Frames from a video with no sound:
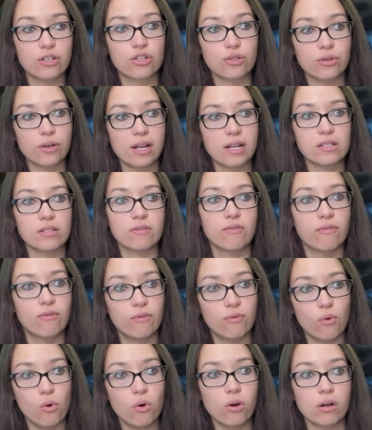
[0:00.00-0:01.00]

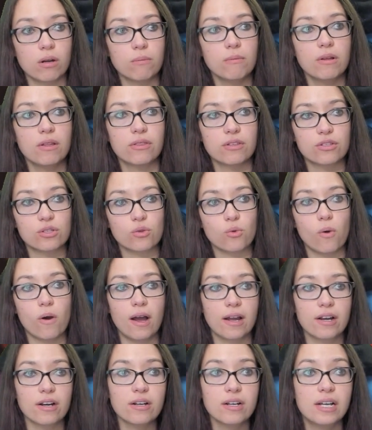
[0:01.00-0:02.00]
transform the
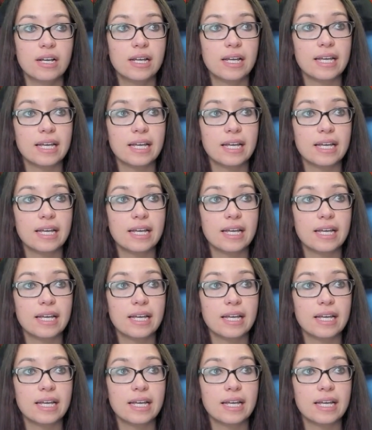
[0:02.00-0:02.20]
Squire